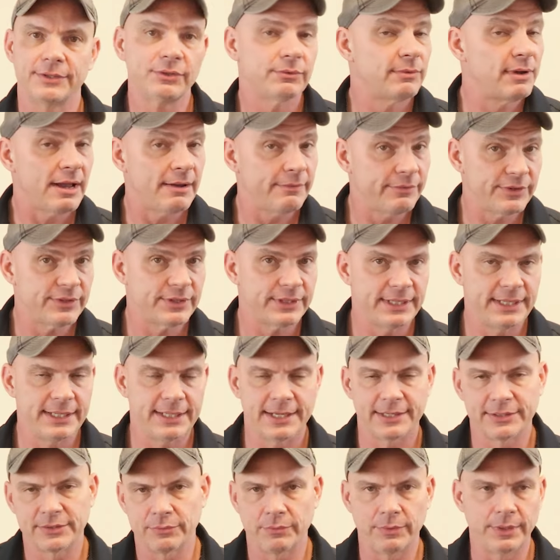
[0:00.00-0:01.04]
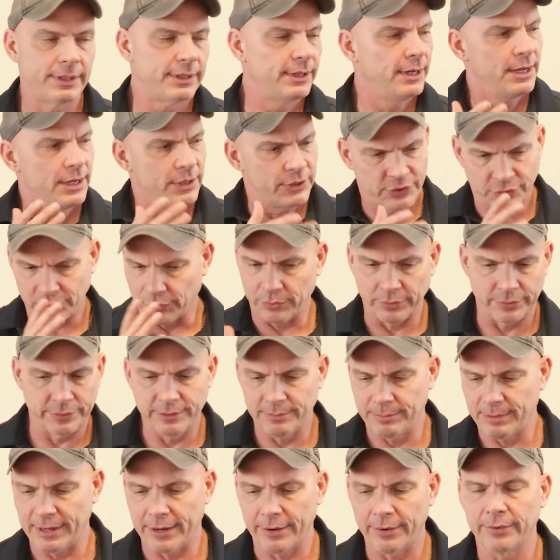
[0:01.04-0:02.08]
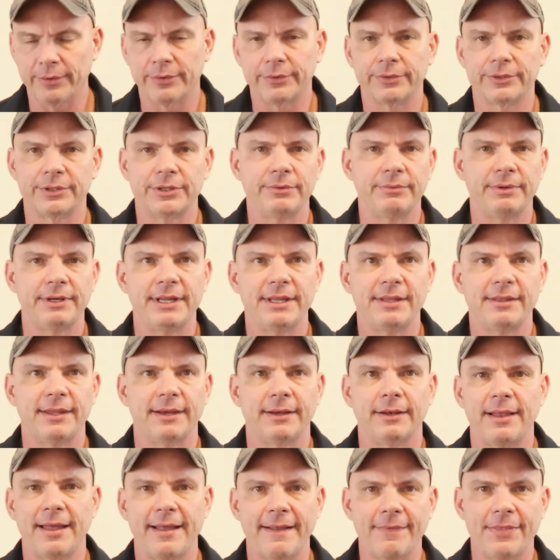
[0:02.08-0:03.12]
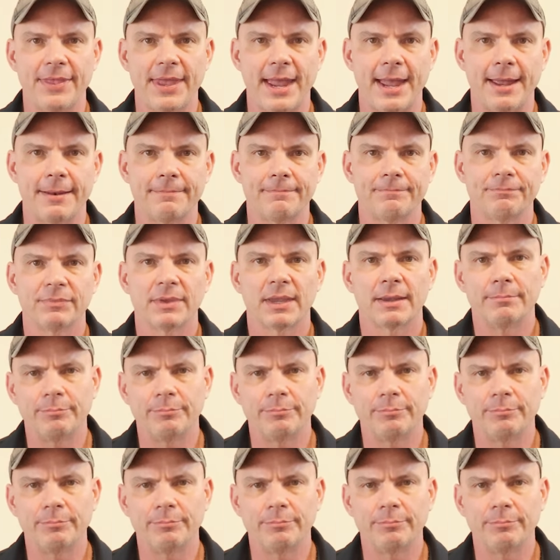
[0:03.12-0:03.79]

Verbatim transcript: so obviously he doesn't want to shorten the barrel or do anything like that.